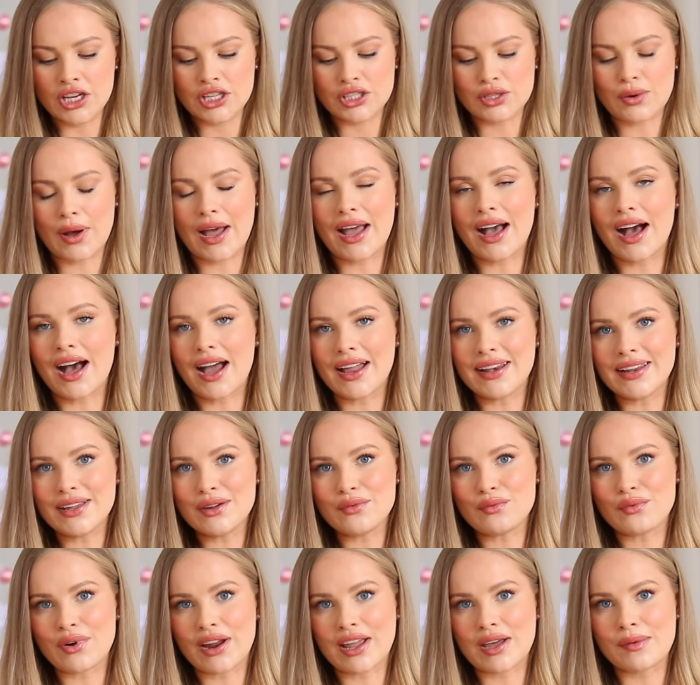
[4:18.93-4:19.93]
So I highly
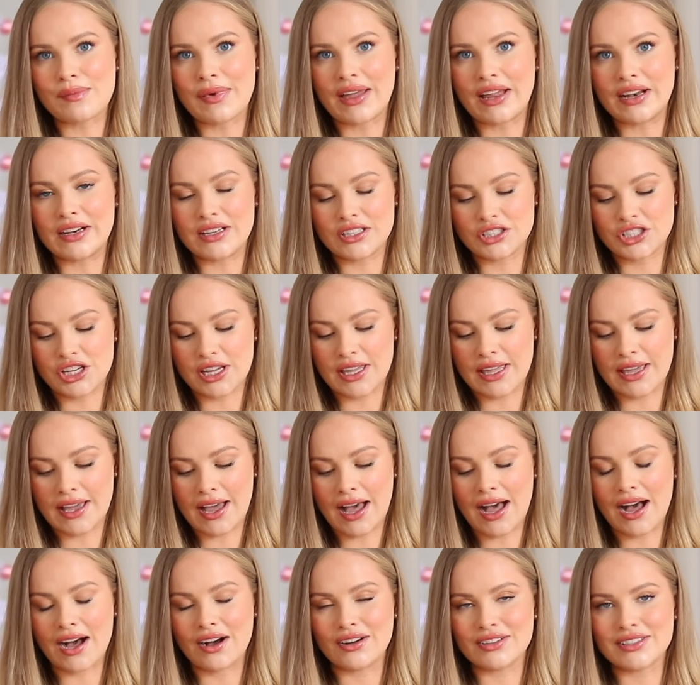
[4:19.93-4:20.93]
recommend
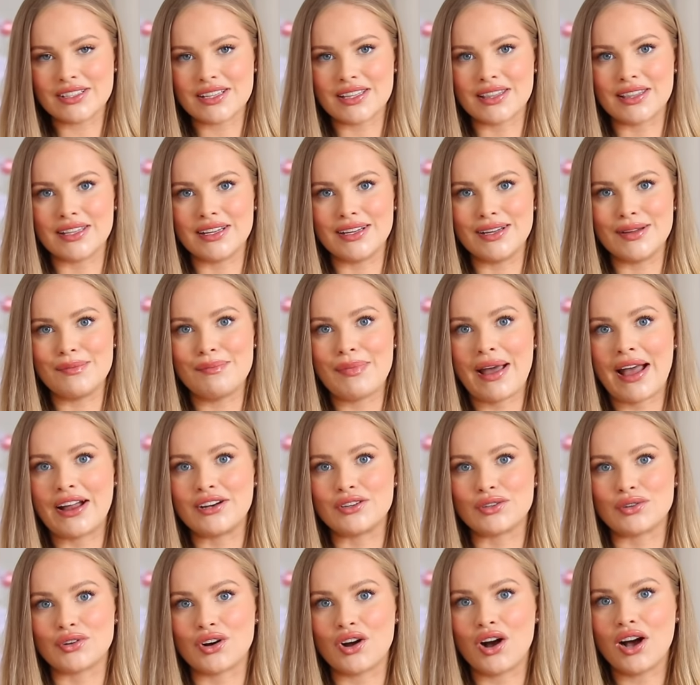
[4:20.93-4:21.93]
checking out the
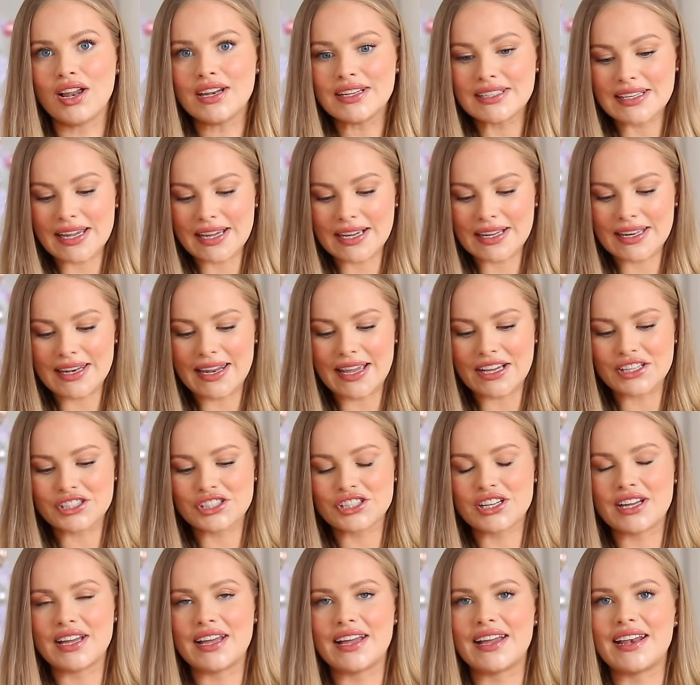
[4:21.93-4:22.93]
Pandora holiday
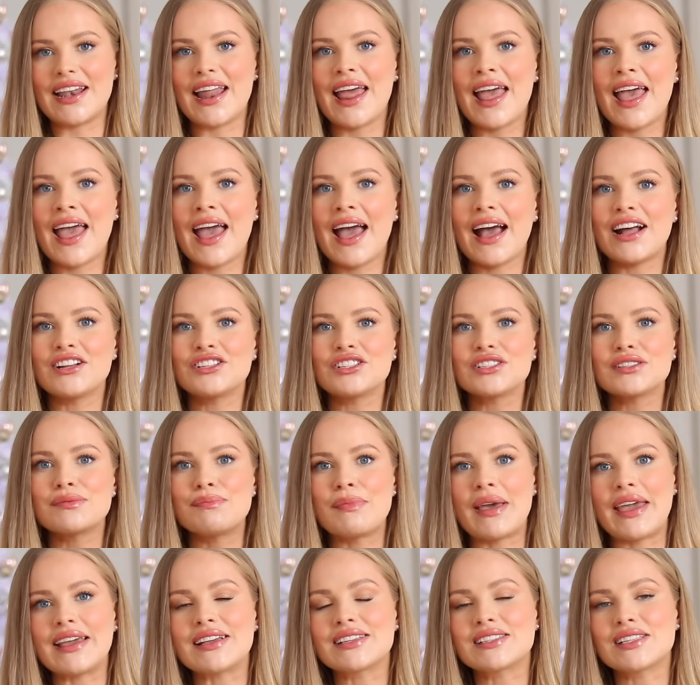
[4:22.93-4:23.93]
collection and just
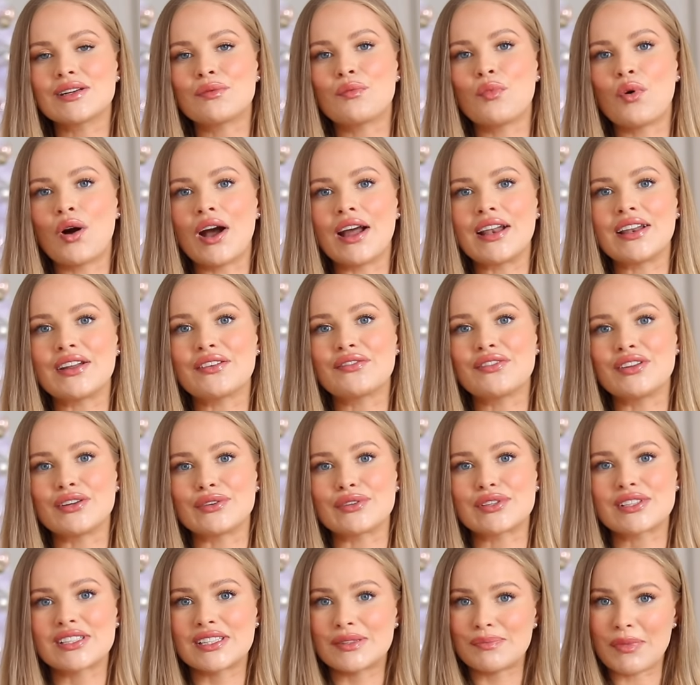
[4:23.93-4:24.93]
make someone
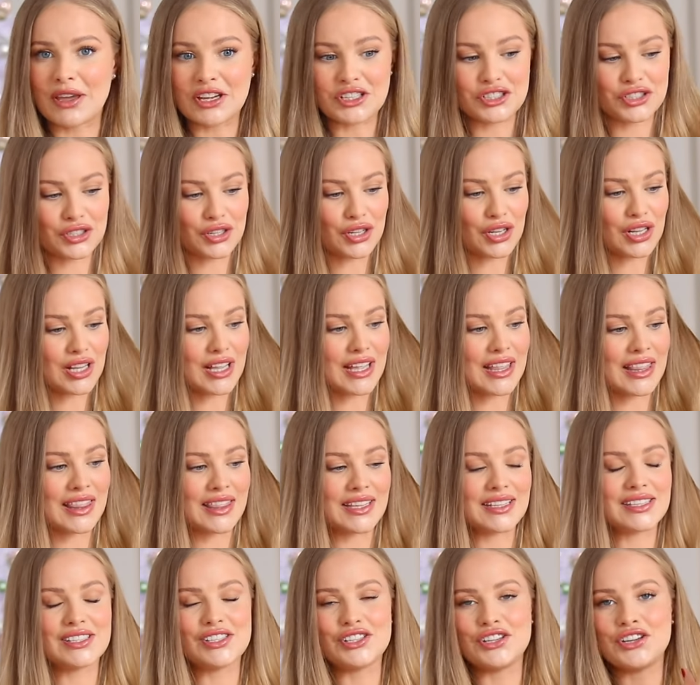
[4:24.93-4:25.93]
feel special
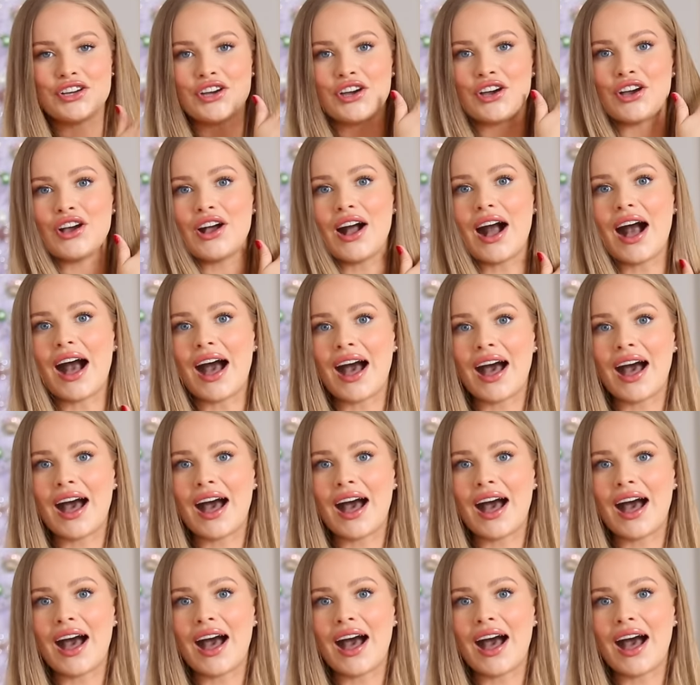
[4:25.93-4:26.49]
this year.